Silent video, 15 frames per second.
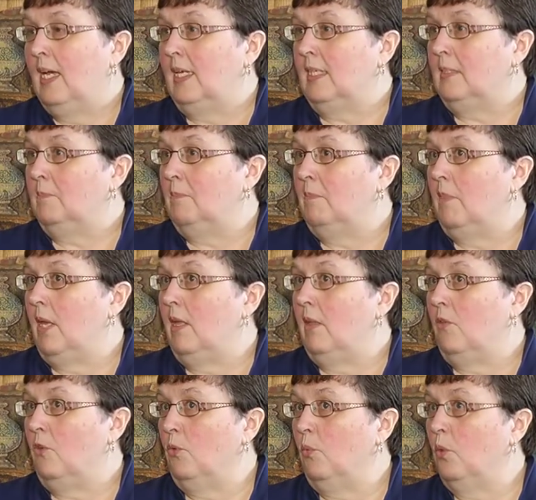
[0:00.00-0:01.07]

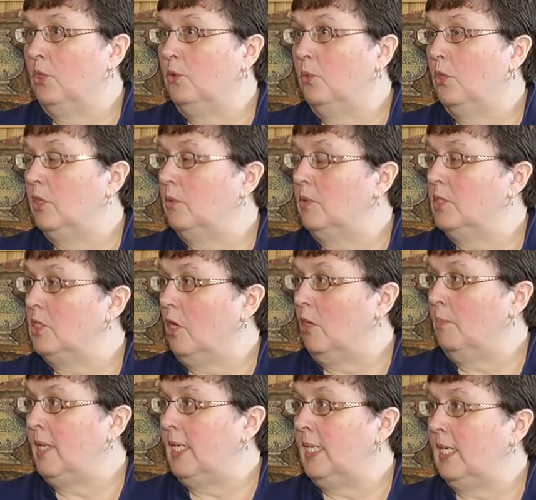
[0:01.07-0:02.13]
The woodwork was
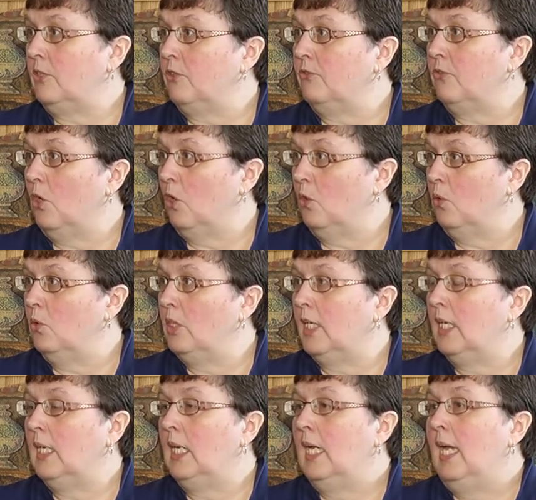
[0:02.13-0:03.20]
all made out of oak.